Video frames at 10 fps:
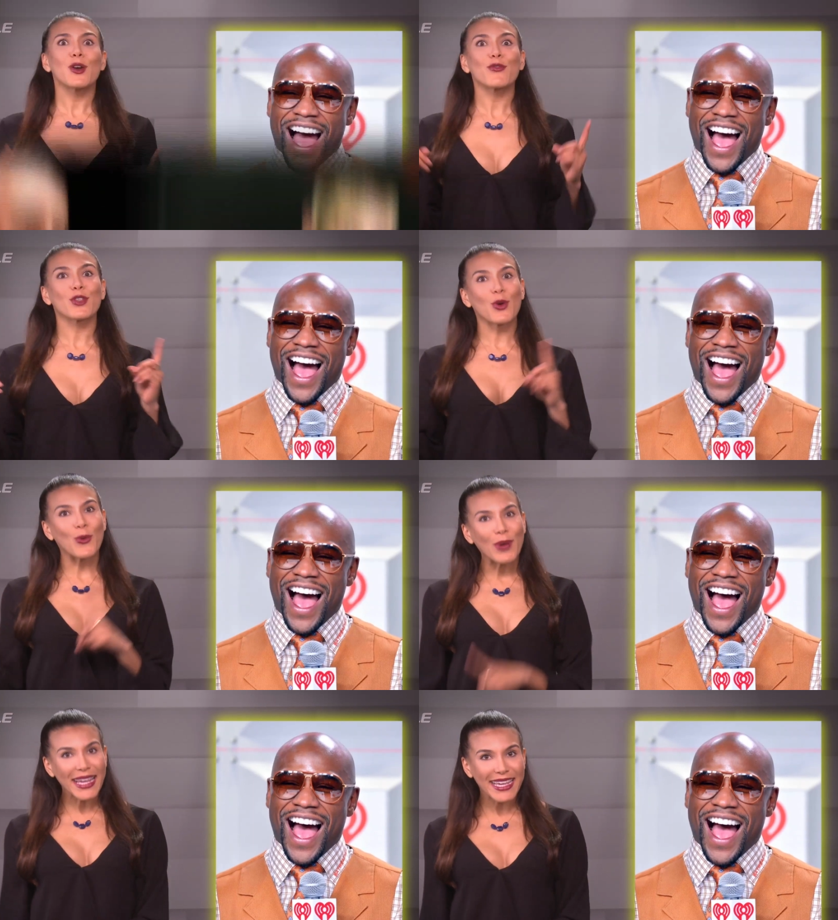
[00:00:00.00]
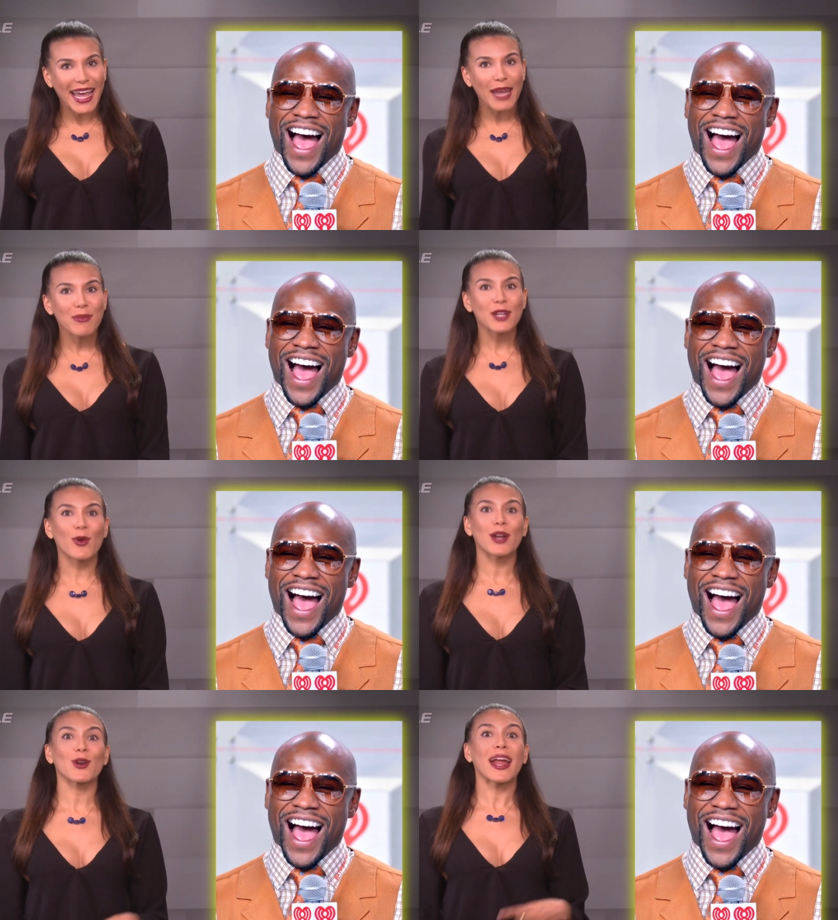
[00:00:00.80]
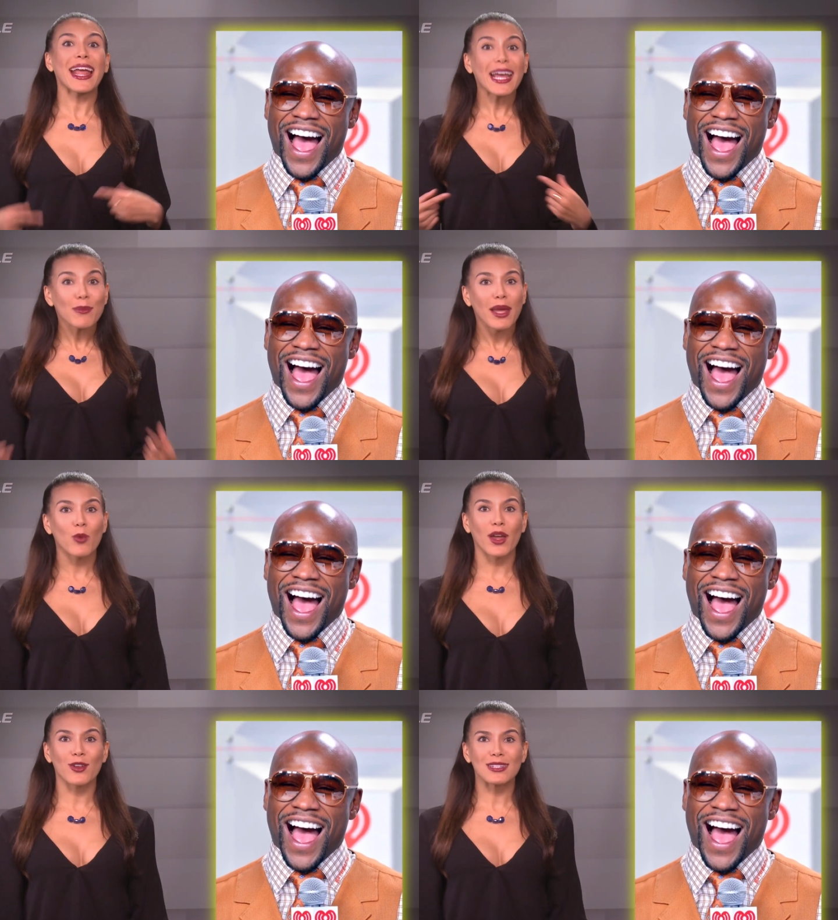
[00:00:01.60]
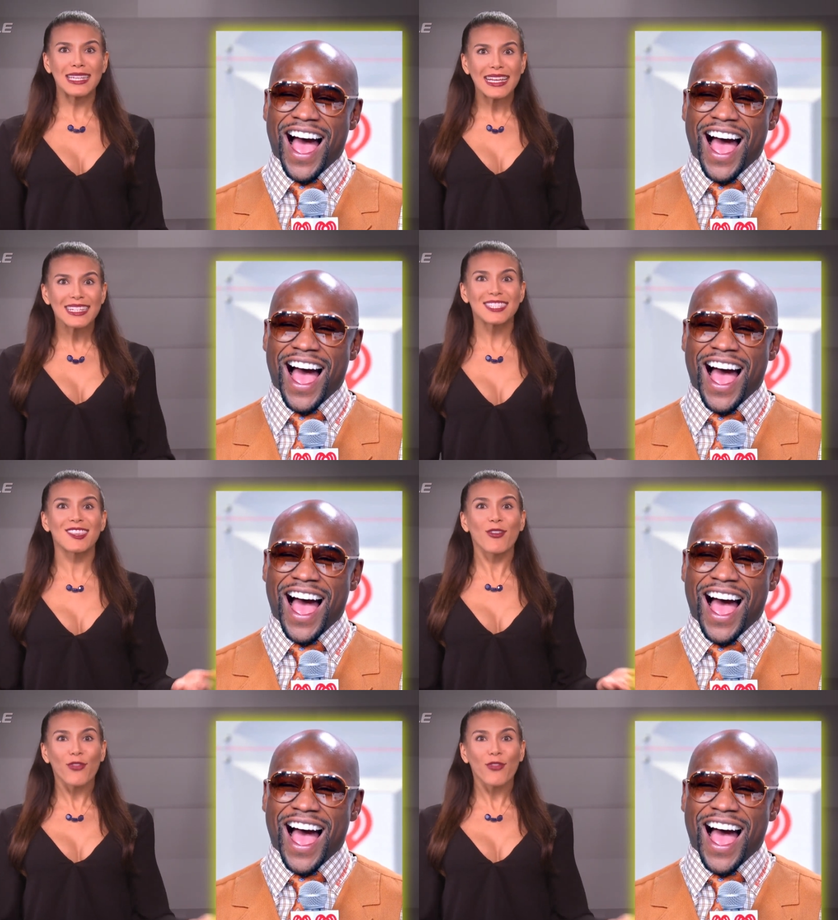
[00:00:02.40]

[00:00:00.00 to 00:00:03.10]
Speaker 1: over the weekend, McGregor and Mayweather teased the